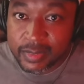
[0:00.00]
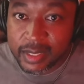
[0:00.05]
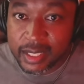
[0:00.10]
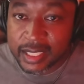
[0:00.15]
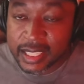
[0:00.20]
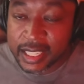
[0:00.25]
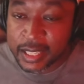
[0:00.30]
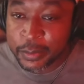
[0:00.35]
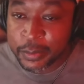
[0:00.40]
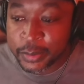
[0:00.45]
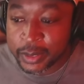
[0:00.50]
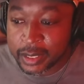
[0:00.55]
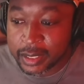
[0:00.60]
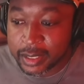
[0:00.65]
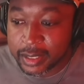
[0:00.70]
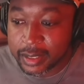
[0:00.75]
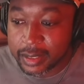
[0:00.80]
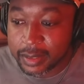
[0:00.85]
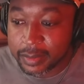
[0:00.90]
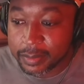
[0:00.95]
it would
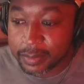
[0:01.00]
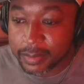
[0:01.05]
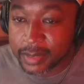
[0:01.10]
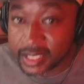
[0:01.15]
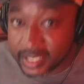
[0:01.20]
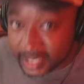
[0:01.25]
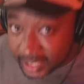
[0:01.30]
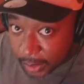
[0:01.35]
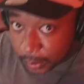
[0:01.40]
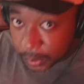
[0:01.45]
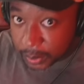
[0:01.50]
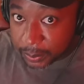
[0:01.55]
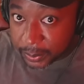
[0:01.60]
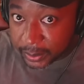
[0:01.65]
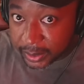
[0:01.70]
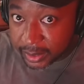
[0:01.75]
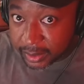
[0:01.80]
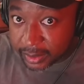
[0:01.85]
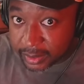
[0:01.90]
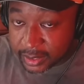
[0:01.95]
the seal would
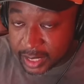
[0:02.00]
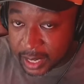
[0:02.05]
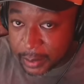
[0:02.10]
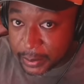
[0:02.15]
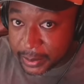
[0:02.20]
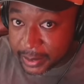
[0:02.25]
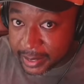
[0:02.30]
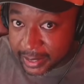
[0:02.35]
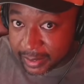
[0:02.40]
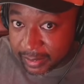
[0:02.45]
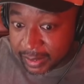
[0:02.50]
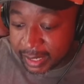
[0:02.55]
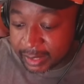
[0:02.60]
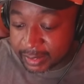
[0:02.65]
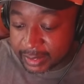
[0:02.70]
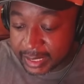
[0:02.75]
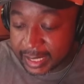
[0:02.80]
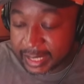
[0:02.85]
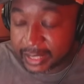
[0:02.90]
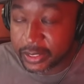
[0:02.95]
break. So I would hear
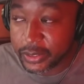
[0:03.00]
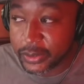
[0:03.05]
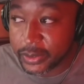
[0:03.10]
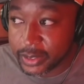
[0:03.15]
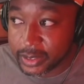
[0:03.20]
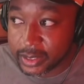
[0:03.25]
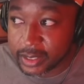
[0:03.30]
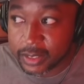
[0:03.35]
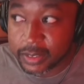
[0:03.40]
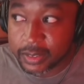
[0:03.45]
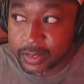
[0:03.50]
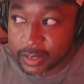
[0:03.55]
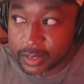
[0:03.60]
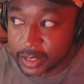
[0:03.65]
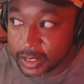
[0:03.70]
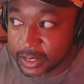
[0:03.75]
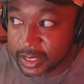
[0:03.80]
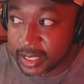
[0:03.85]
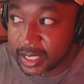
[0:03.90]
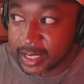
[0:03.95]
outside noise. So you
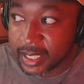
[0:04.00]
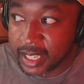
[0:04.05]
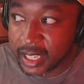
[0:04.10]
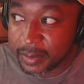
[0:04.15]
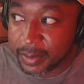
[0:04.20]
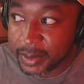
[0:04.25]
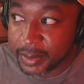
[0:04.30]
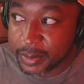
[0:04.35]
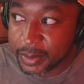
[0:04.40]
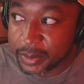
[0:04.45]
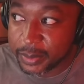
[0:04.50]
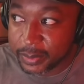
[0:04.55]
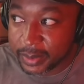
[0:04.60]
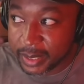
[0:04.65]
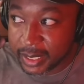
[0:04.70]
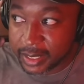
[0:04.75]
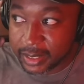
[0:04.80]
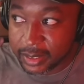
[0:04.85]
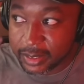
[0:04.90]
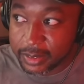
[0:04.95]
see a lot of people when
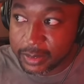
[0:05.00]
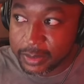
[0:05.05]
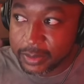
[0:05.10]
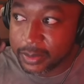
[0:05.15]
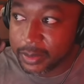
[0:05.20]
they do,